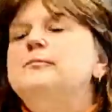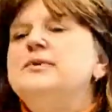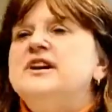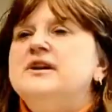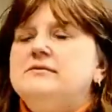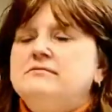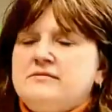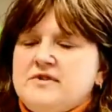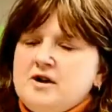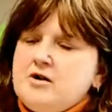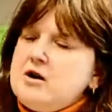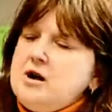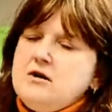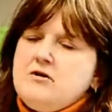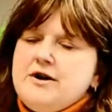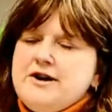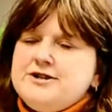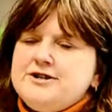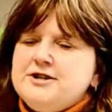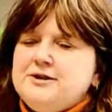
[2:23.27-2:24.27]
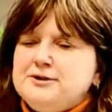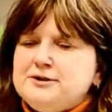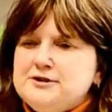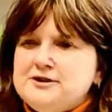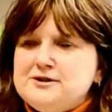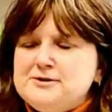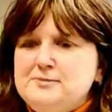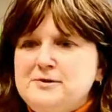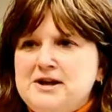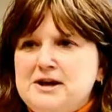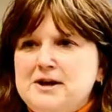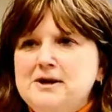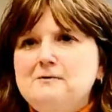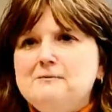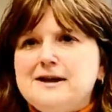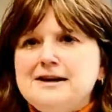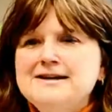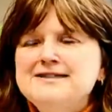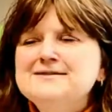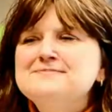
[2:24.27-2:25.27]
but they're all grandchildren to me
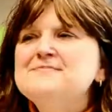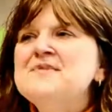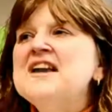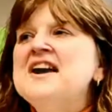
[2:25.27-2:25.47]
anyways.